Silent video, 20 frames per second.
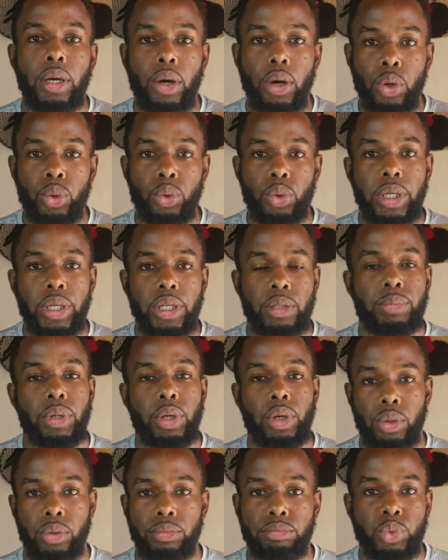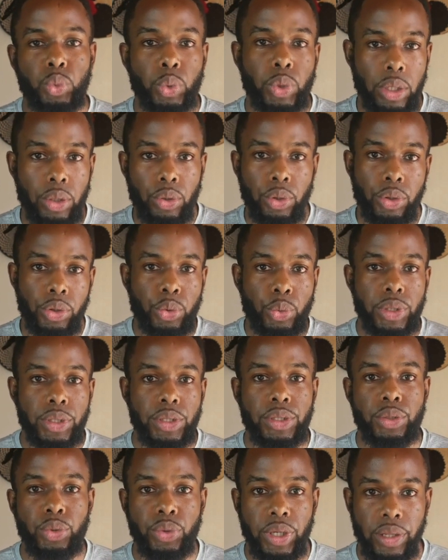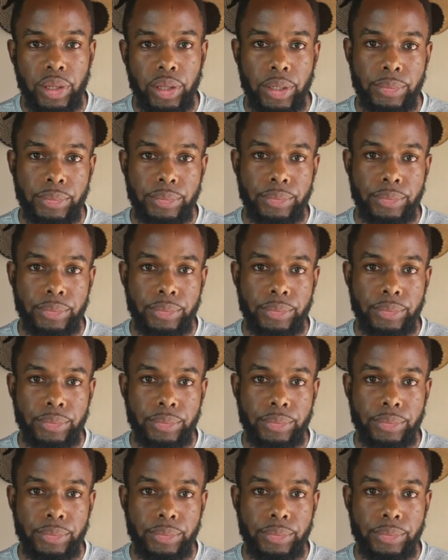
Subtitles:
all linked below. We can go through it together.